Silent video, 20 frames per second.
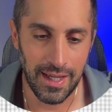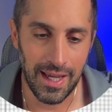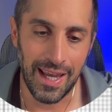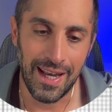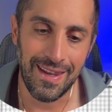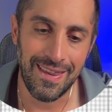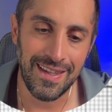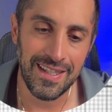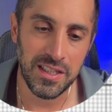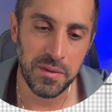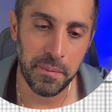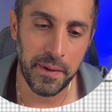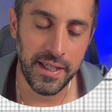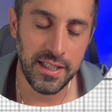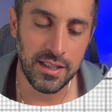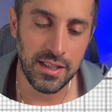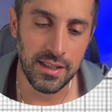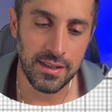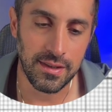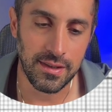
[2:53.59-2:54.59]
and this
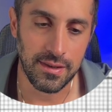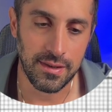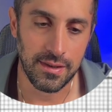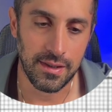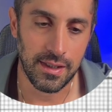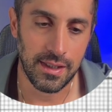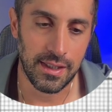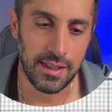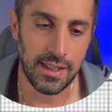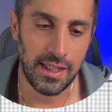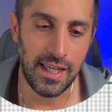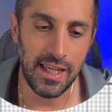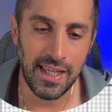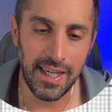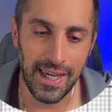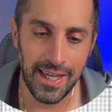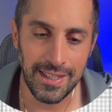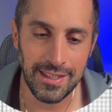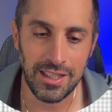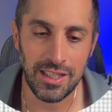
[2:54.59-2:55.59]
patient's
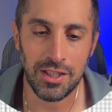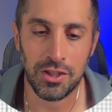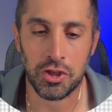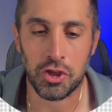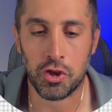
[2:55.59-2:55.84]
EKG is